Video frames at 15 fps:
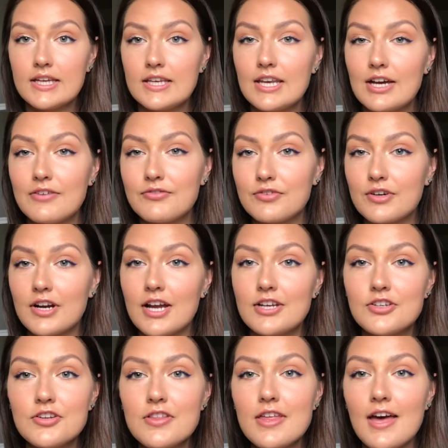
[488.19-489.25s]
Now for
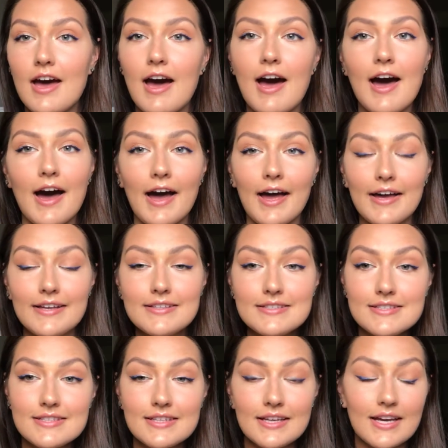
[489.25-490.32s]
under the
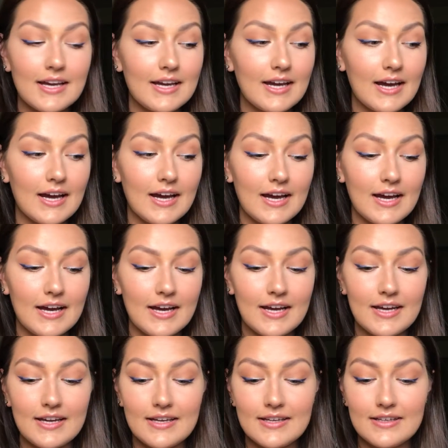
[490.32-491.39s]
eyes,
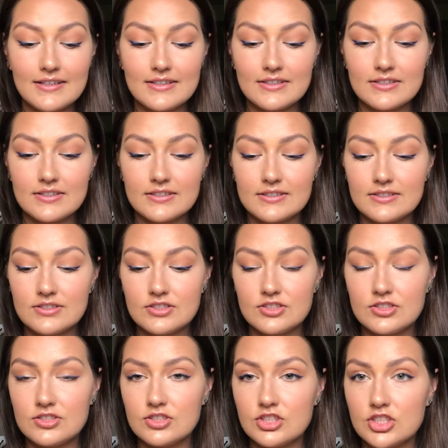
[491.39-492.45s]
I
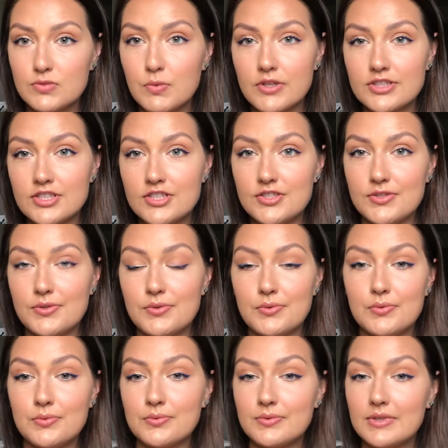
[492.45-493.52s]
just want to
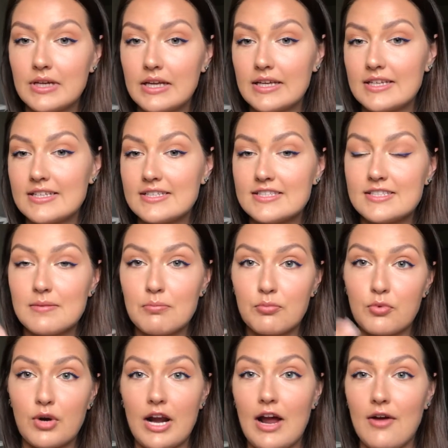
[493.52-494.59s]
do some
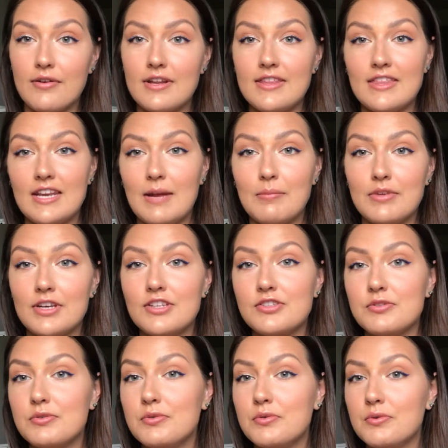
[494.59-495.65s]
brown and then I'm going to
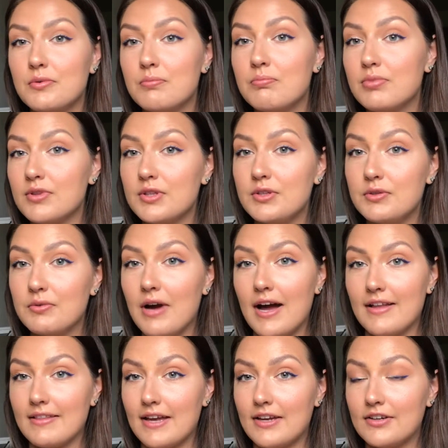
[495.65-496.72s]
do blue
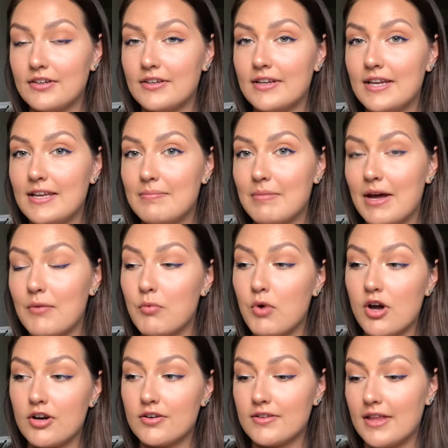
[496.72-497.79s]
eyeliner in my
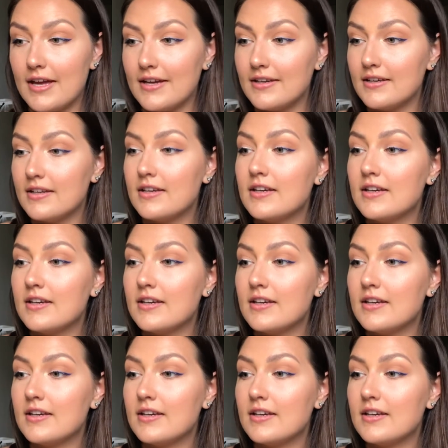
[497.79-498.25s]
waterline.